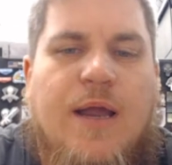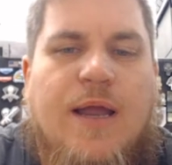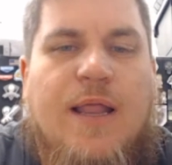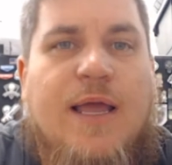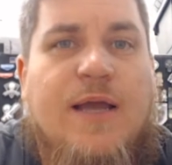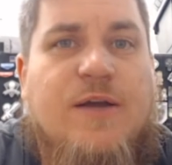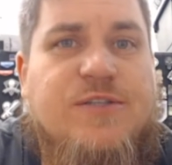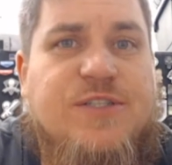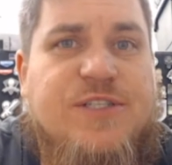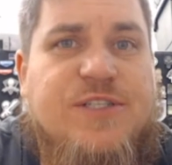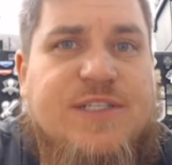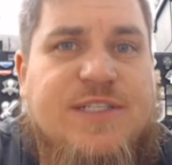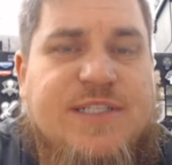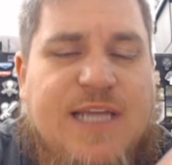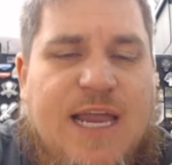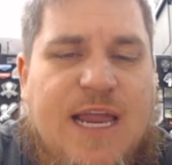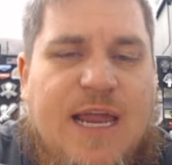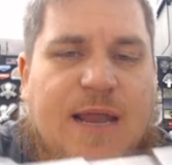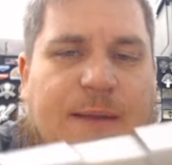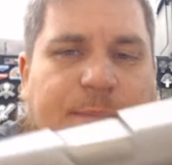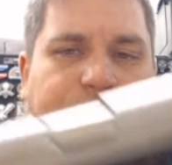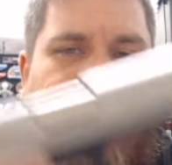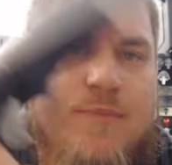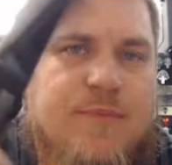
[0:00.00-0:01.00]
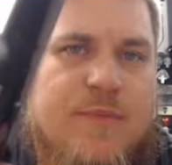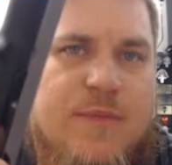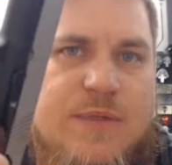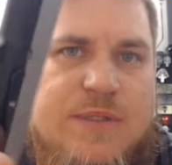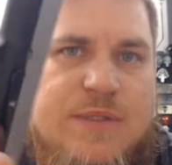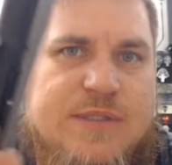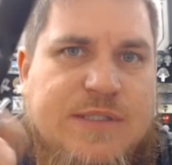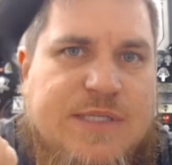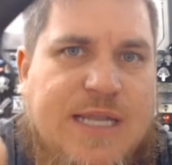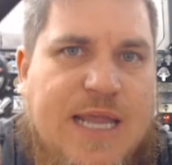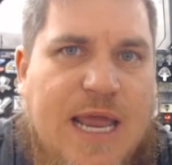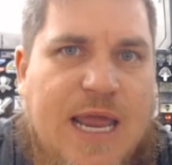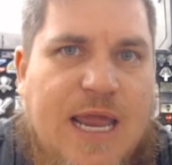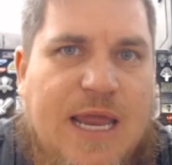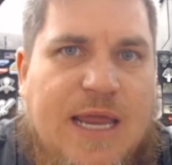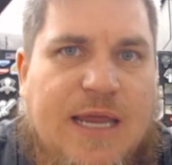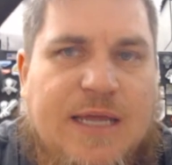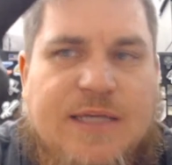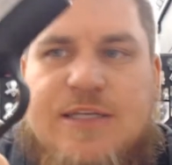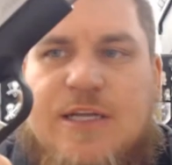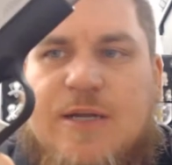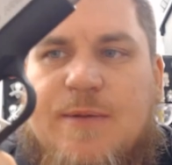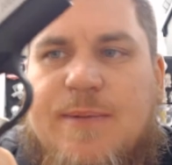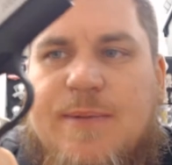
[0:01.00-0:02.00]
like I was just saying, today
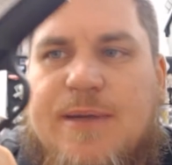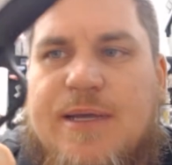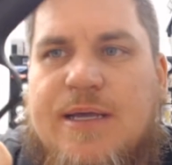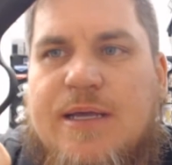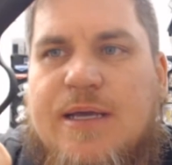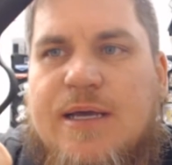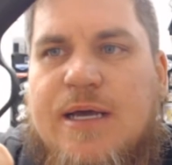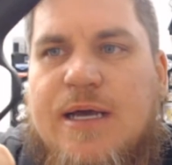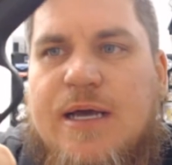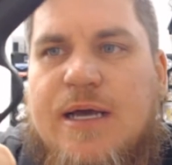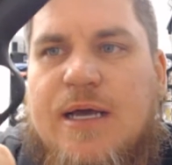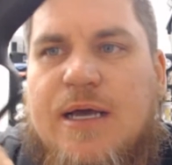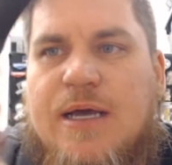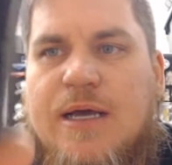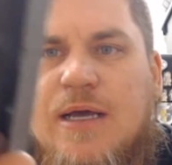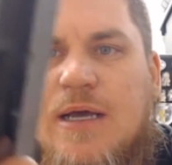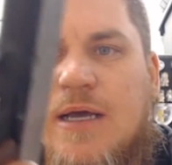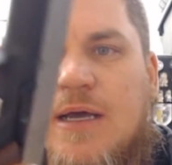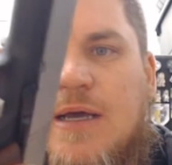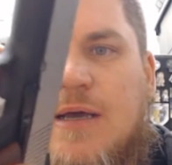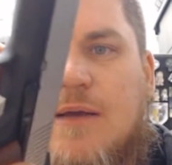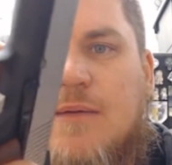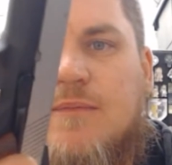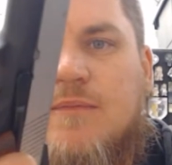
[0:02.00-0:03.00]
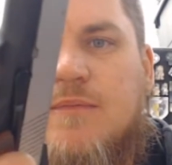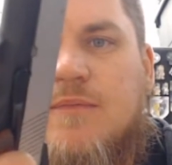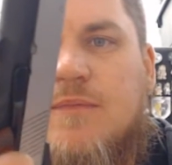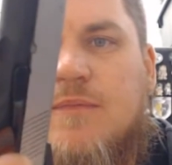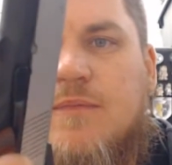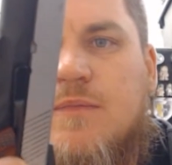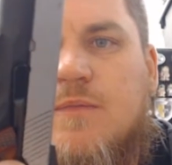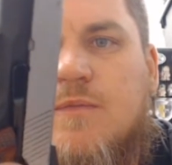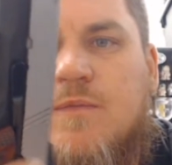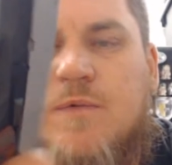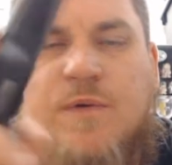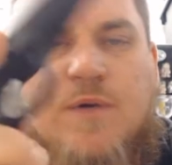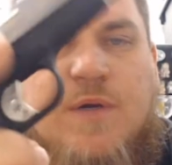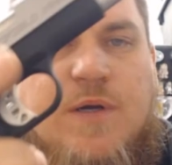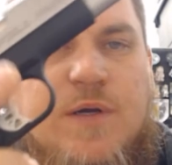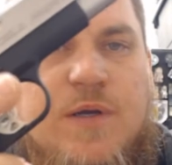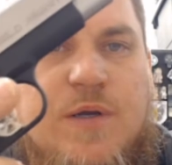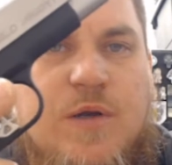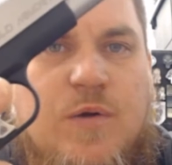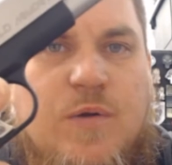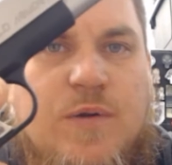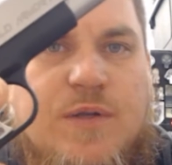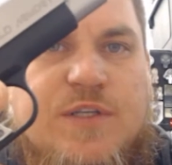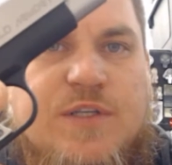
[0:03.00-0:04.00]
is going to be we're
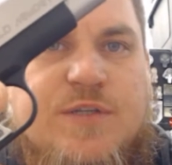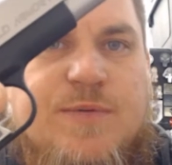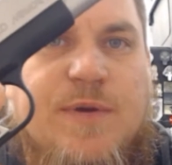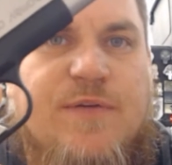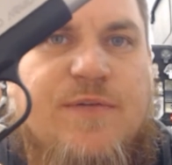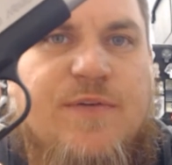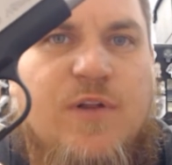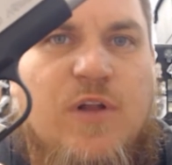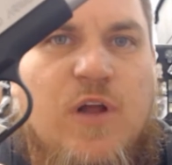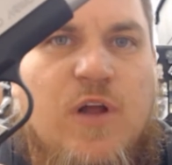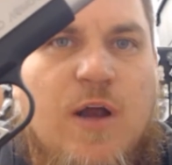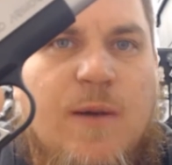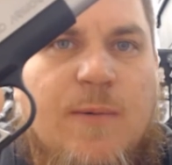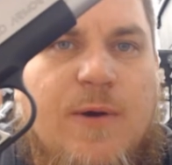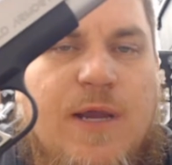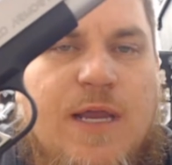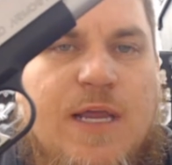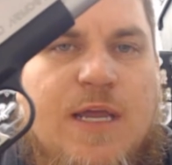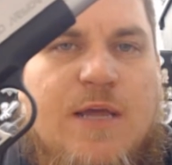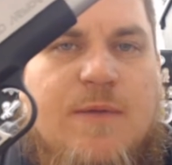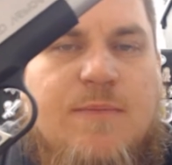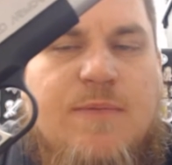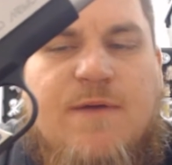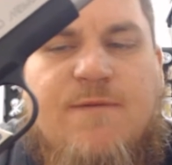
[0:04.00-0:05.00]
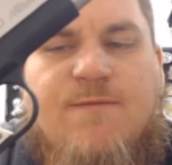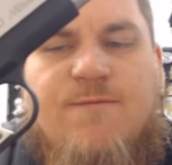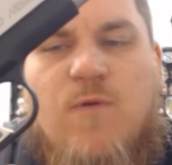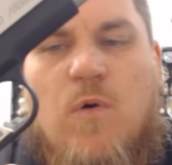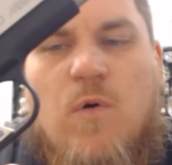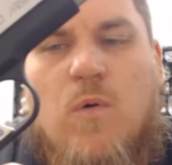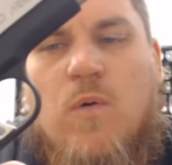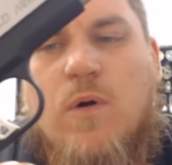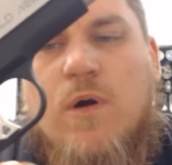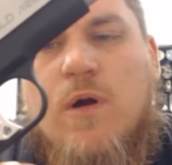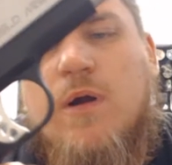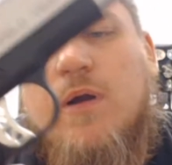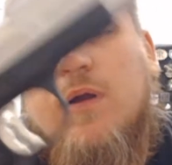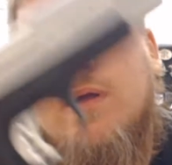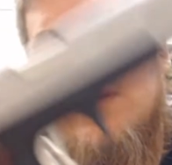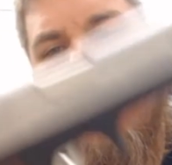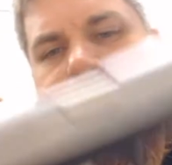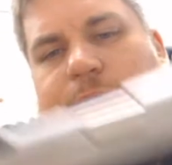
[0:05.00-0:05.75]
going to do the Springfield Armory EMP4.